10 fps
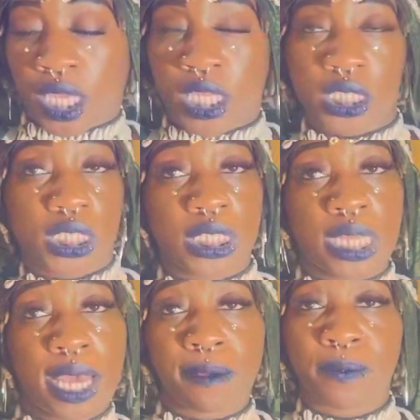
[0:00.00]
it's just
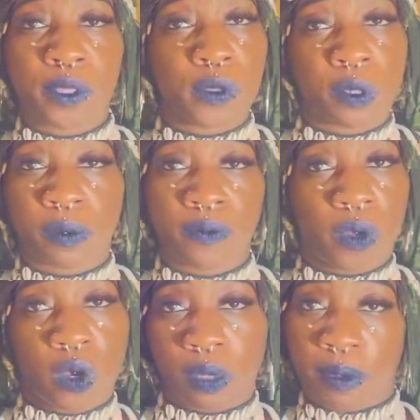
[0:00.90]
time for you to move
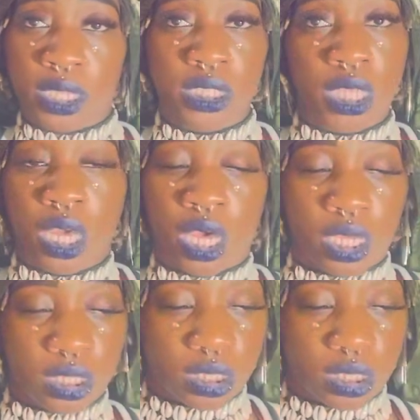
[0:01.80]
on, my Zia.